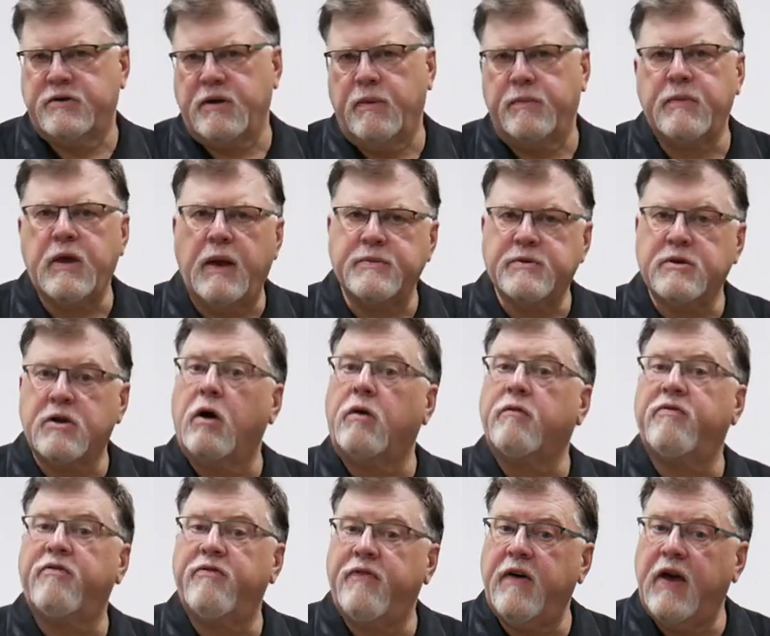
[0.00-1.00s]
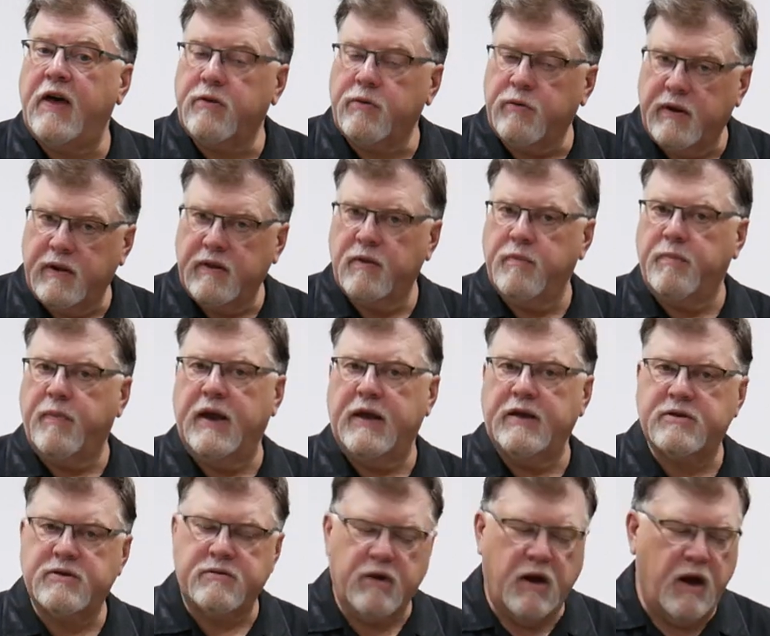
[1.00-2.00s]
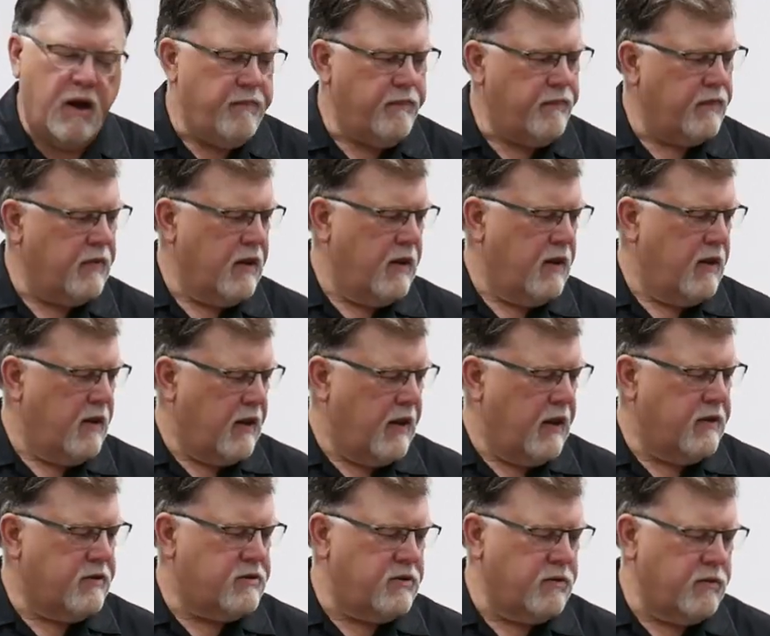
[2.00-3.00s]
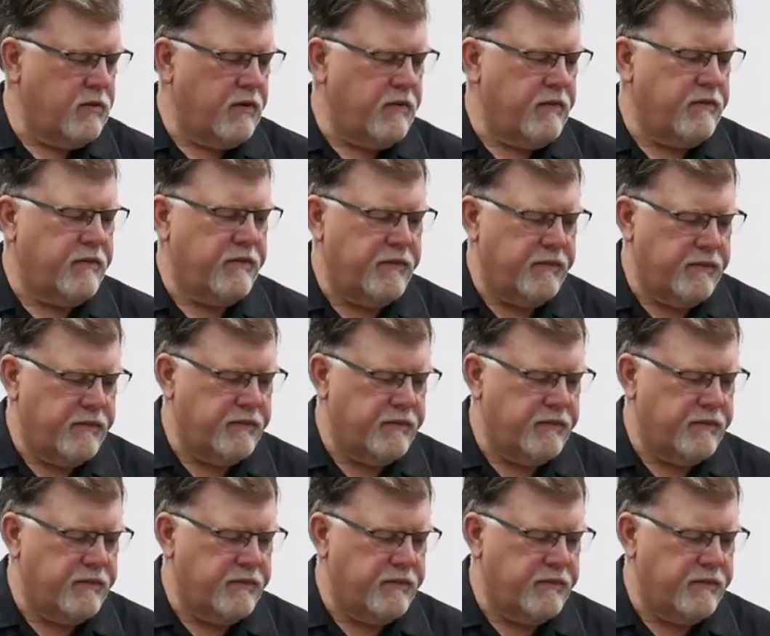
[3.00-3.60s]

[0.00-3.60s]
is sometimes called feathering the bass drum, and two and